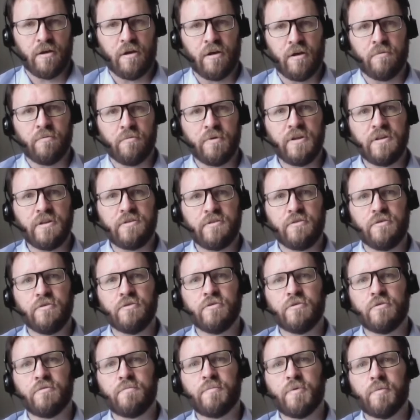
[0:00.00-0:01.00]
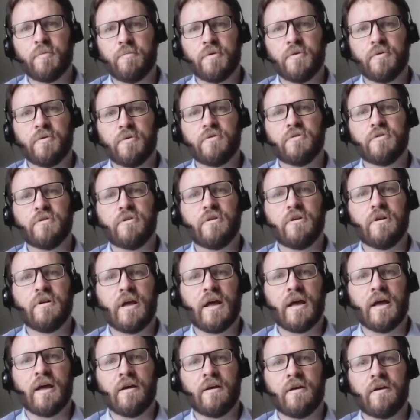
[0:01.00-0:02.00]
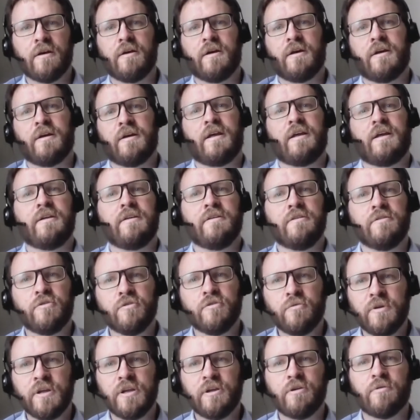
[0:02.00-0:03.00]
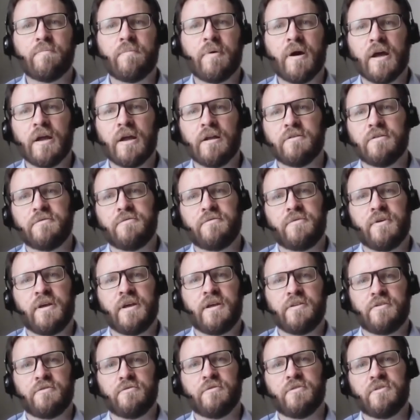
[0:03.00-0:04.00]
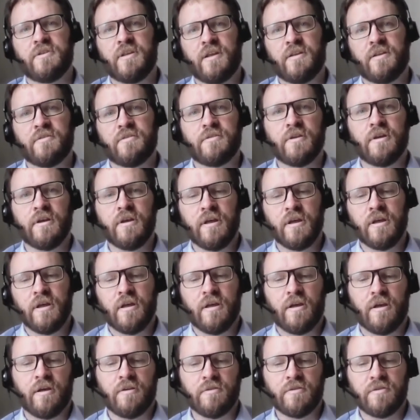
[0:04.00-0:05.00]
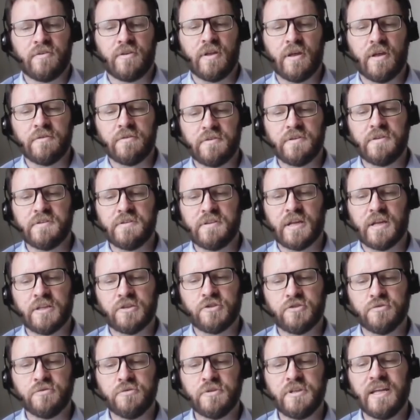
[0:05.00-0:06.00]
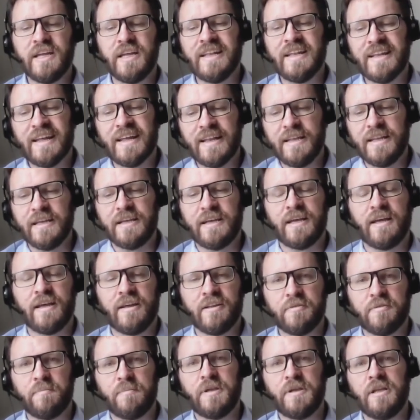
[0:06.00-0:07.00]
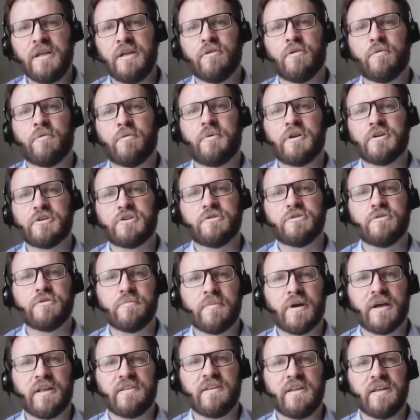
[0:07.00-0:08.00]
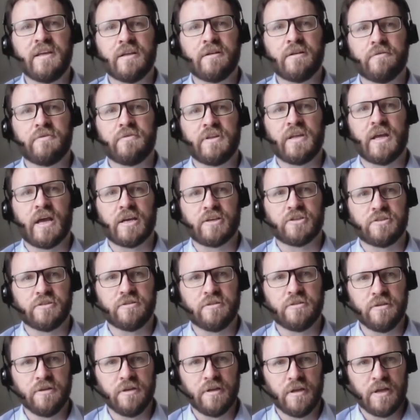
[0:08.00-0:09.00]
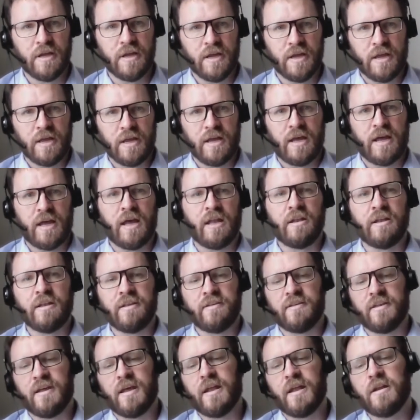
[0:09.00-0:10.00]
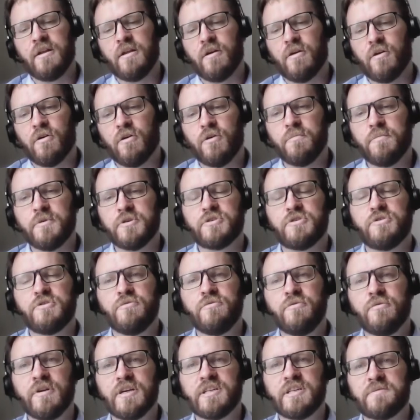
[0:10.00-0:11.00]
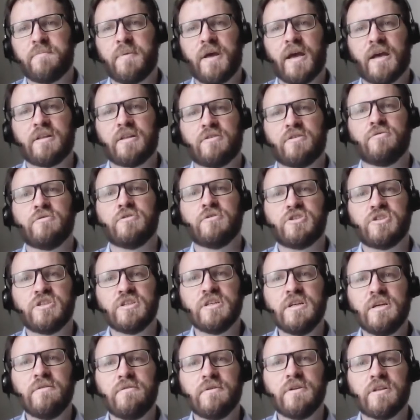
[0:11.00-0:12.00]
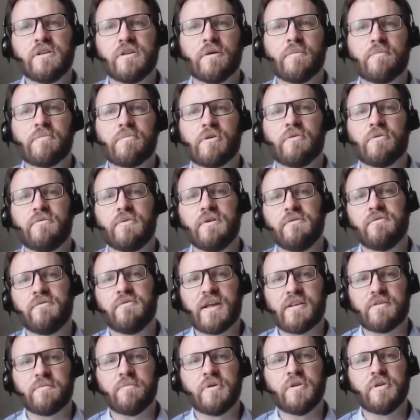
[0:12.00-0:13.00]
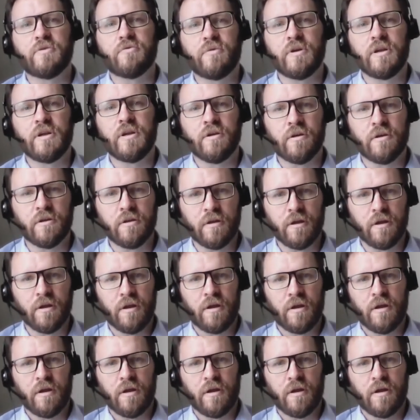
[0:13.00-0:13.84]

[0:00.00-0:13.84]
with your proposal during a pilot phase to test the services that should in any case be operational by the end of the action? And then how much do you expect to achieve in terms of investment triggered